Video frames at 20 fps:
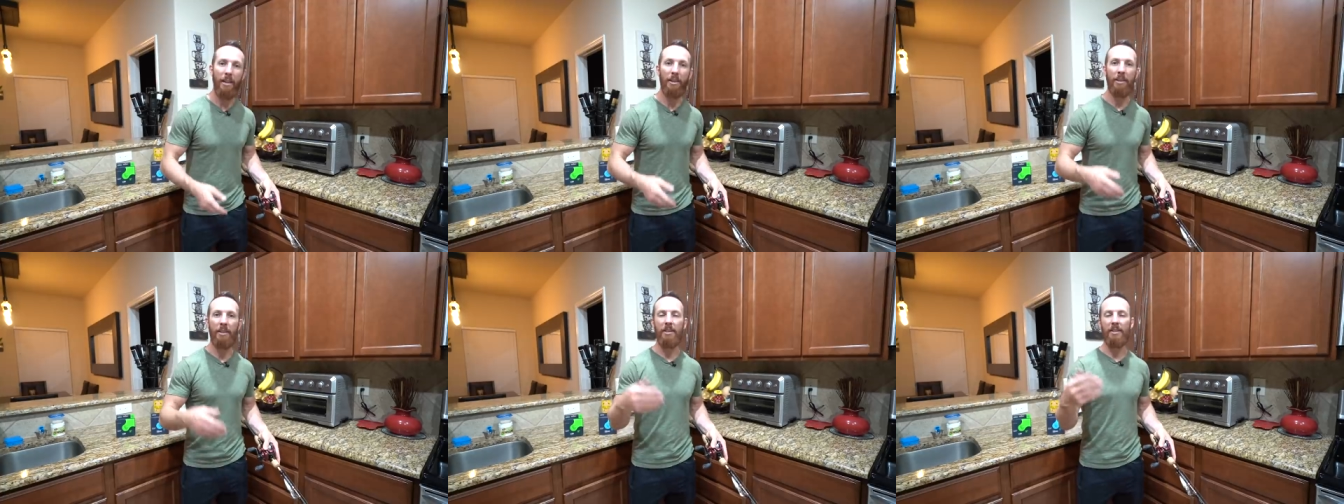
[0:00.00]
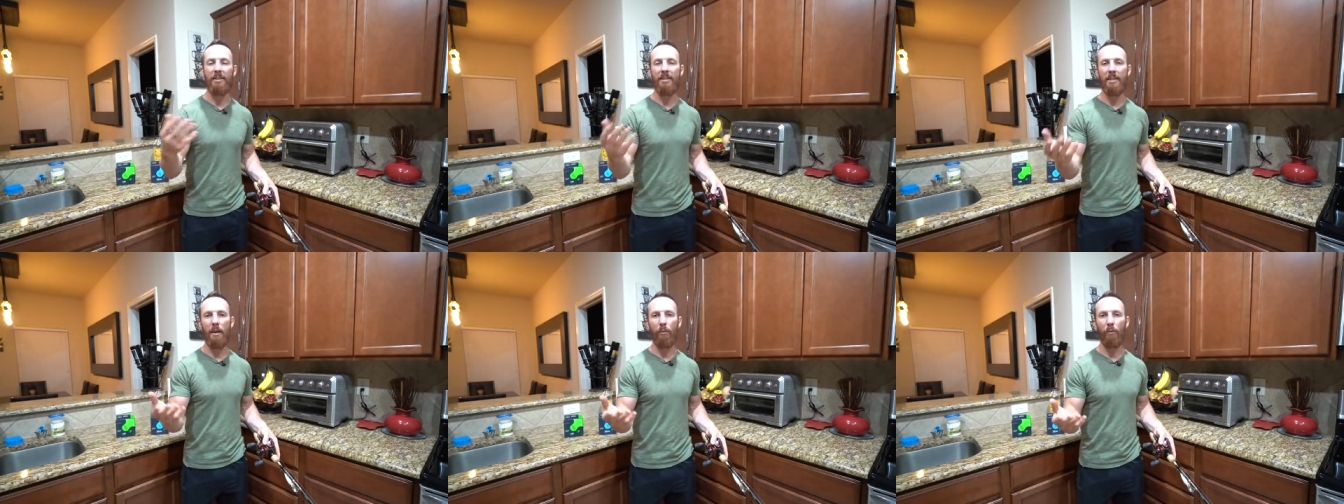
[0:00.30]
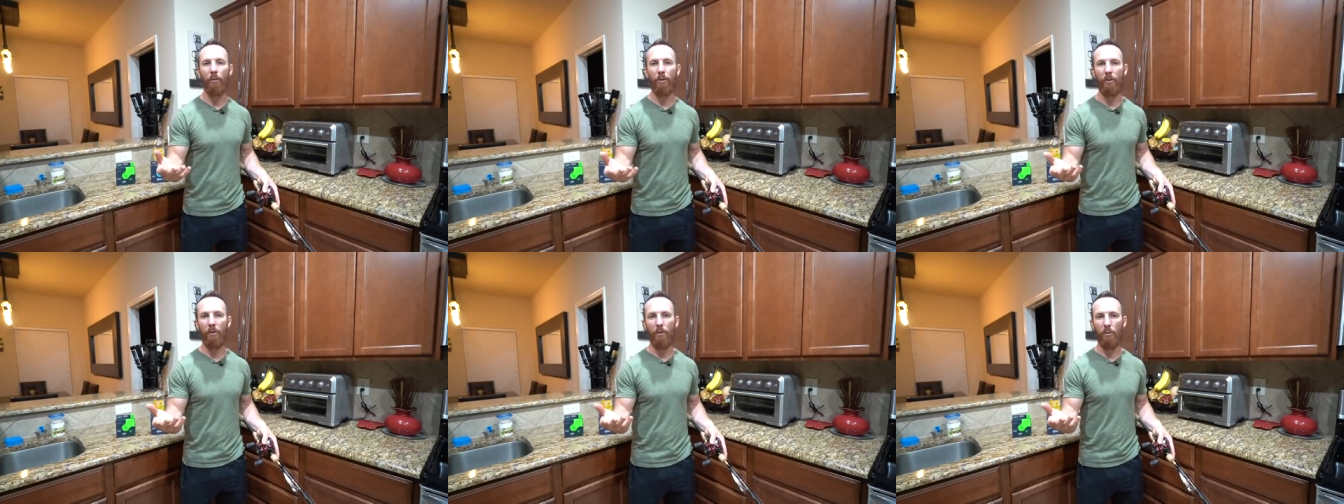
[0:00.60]
And then the
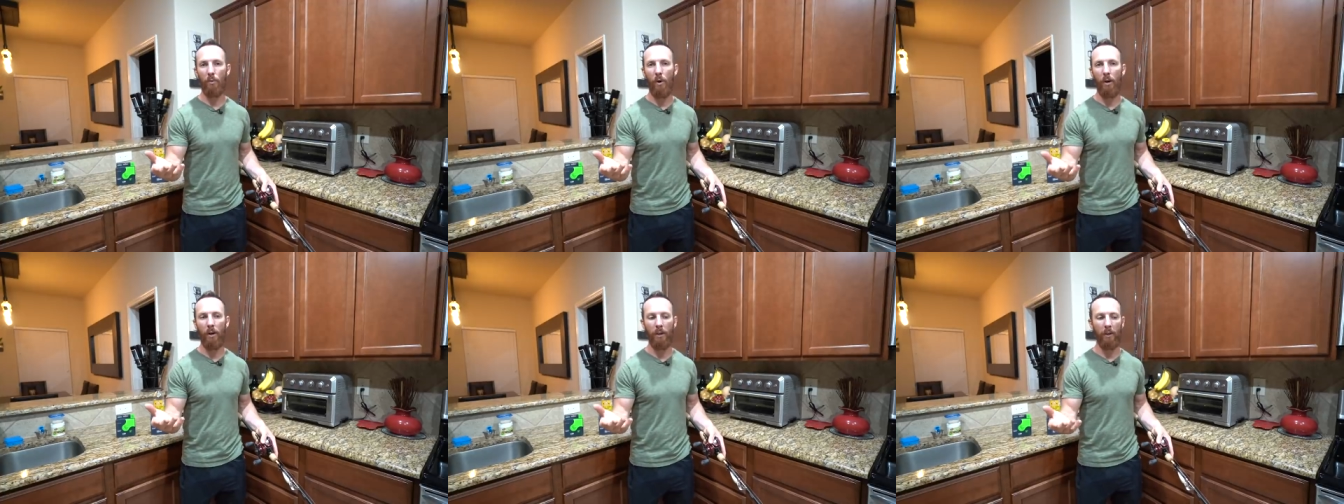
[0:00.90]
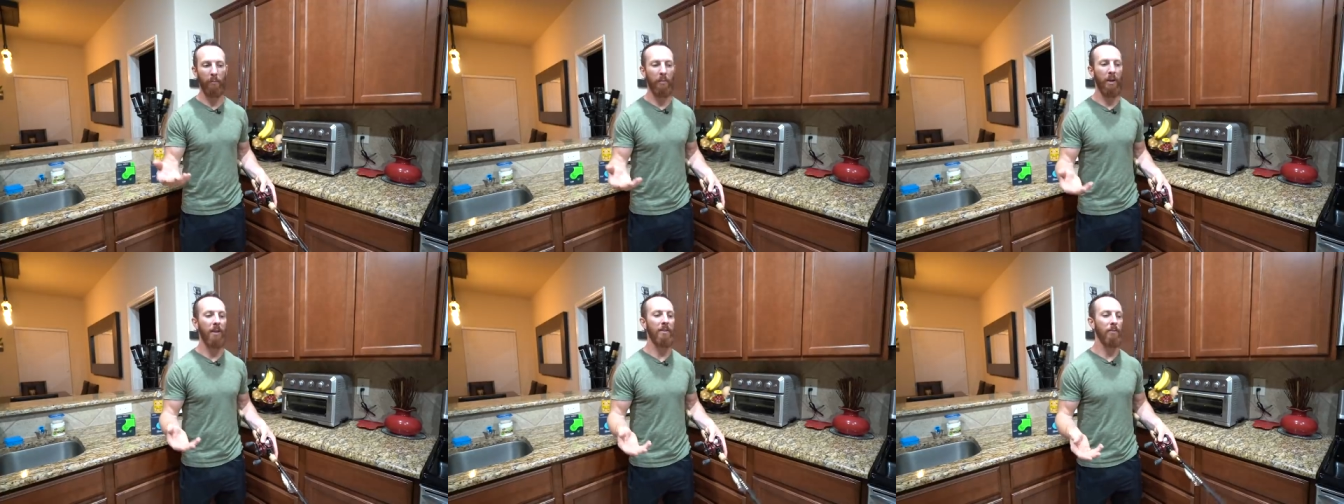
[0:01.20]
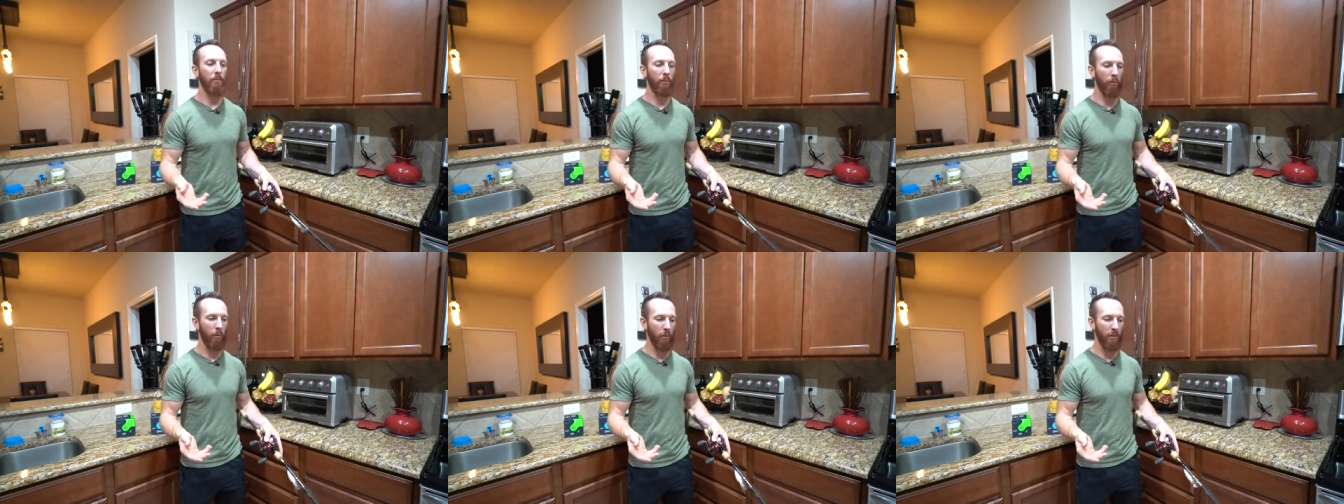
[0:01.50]
same with those walking
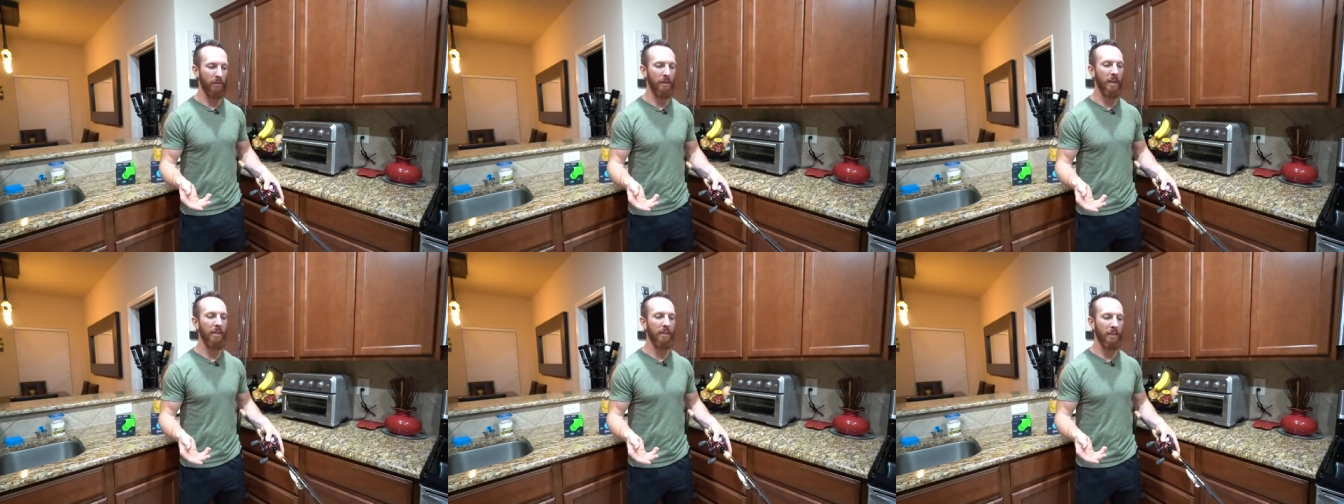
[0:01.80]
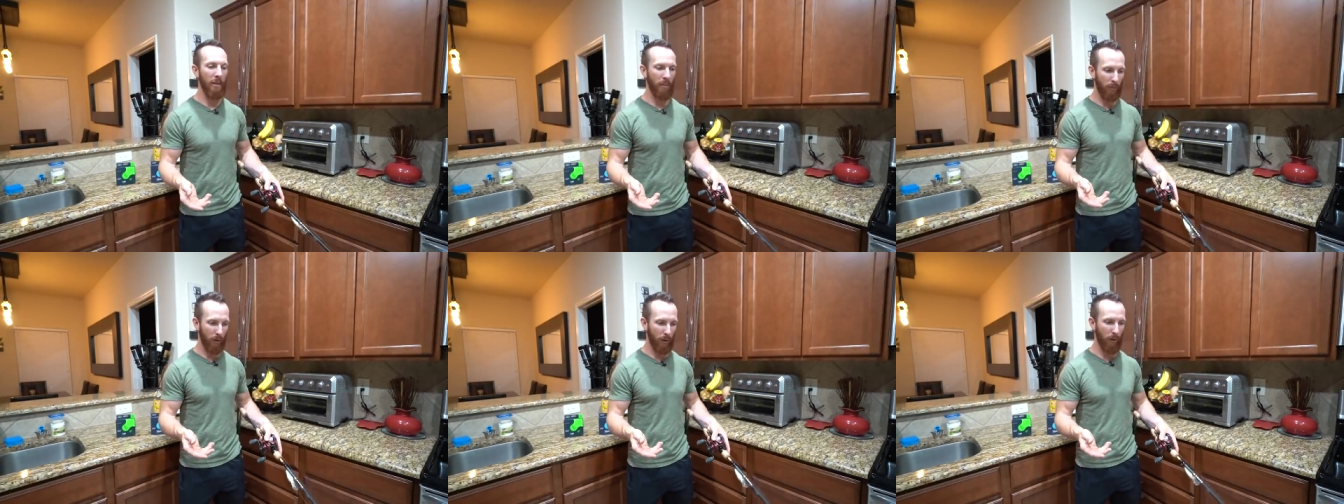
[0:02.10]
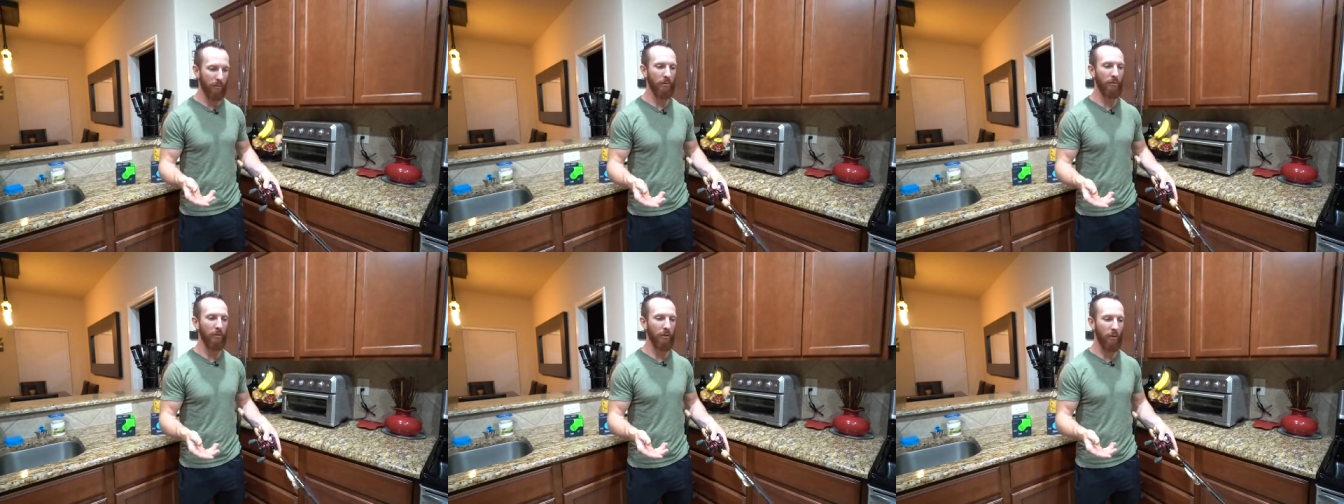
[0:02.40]
baits. Of course, that tip
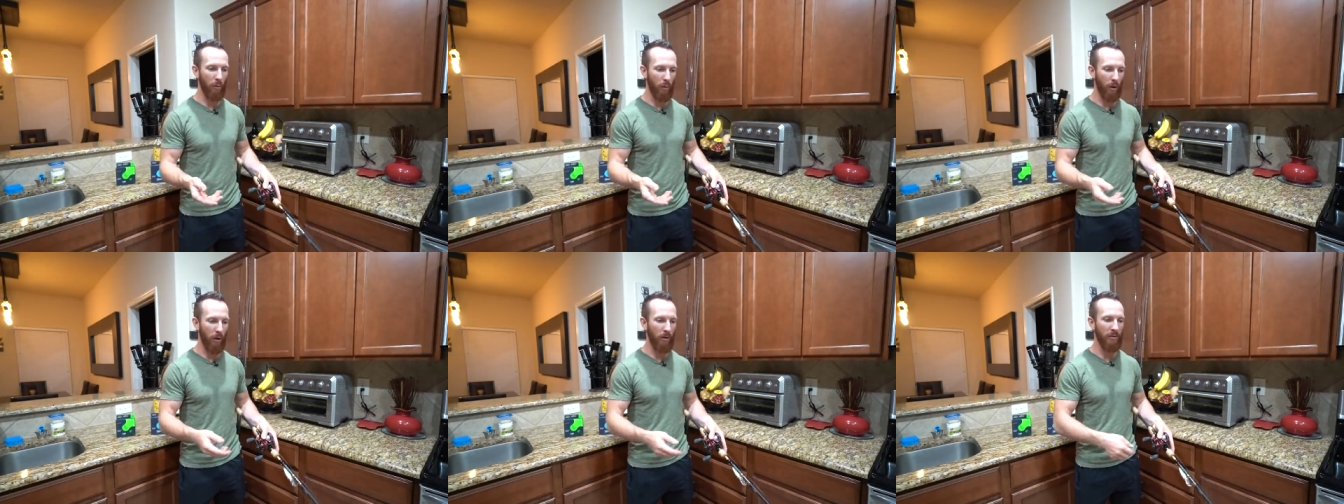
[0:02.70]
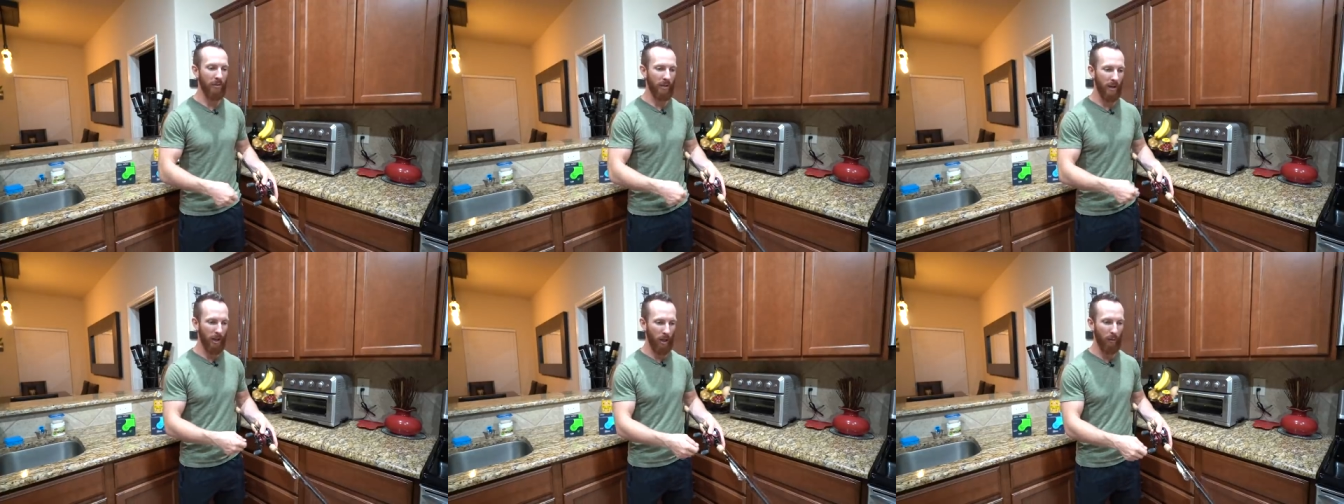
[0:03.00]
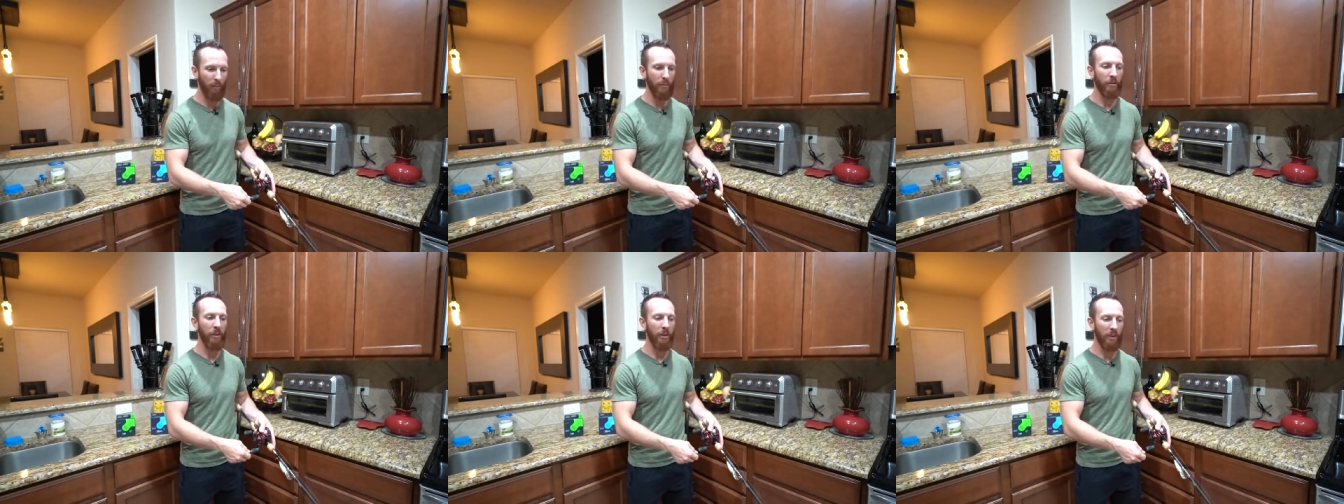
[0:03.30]
closer to the water is going to
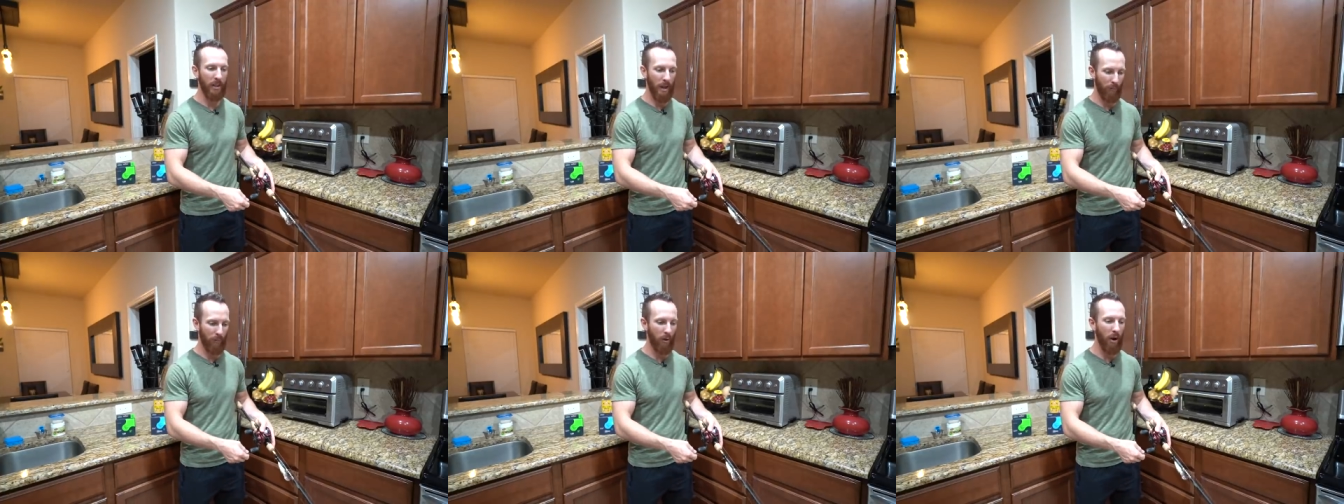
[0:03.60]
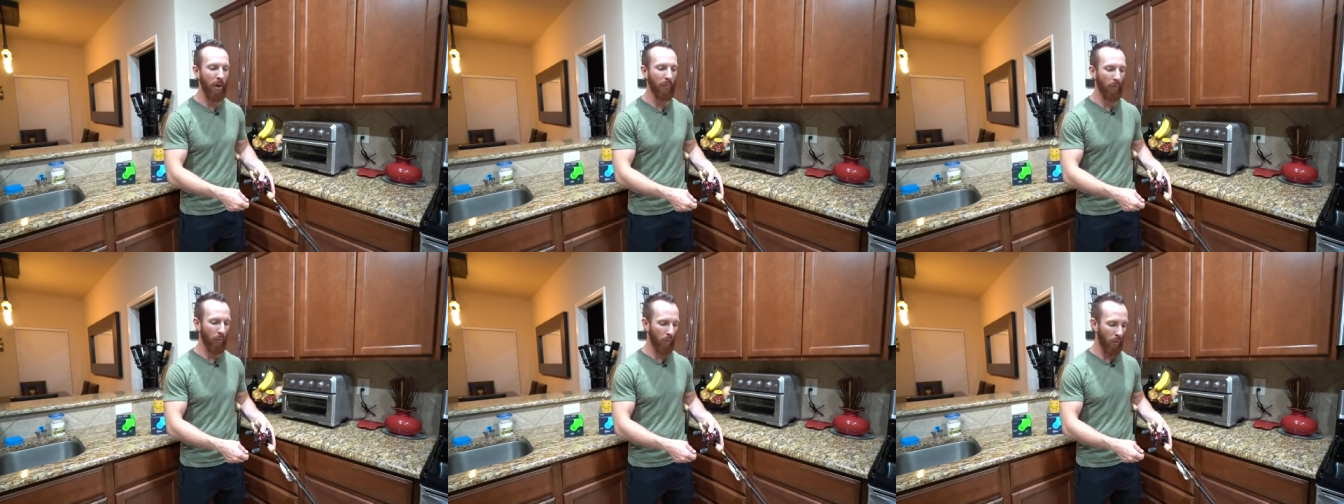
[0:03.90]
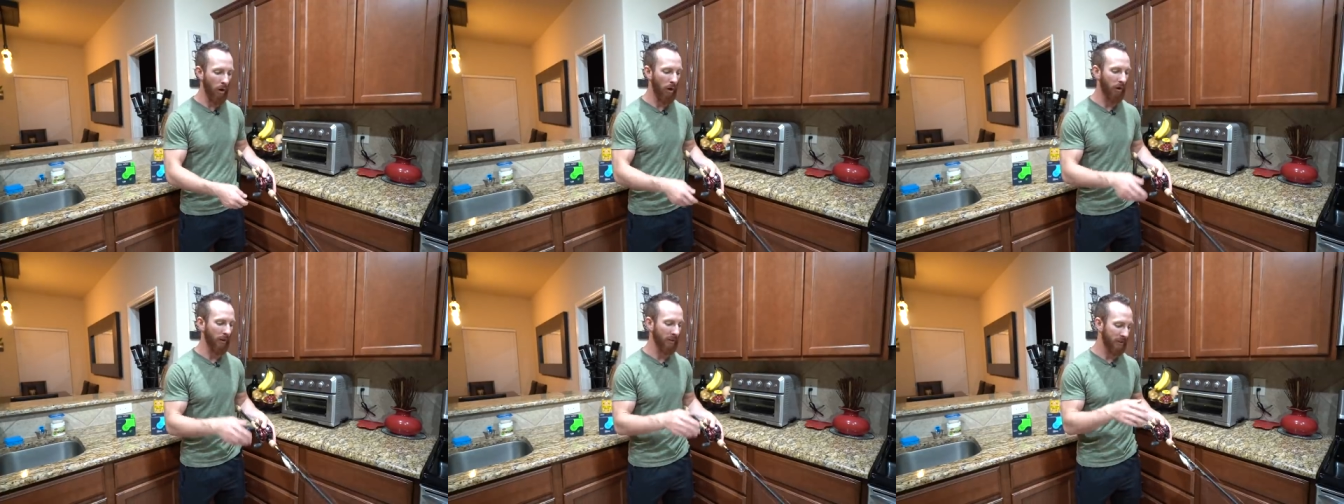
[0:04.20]
help you get that proper
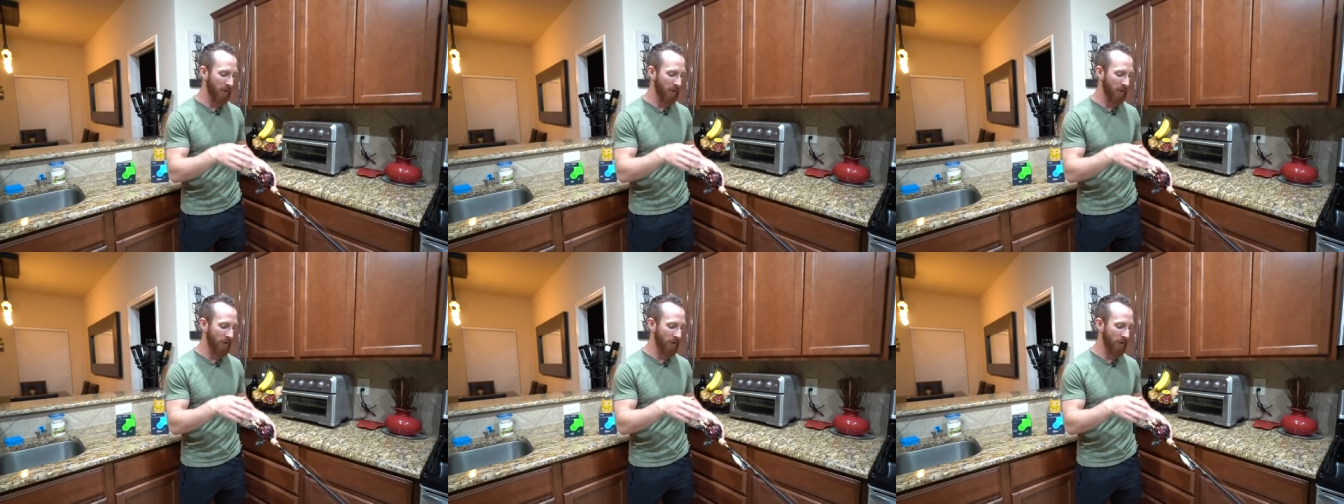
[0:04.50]
walk.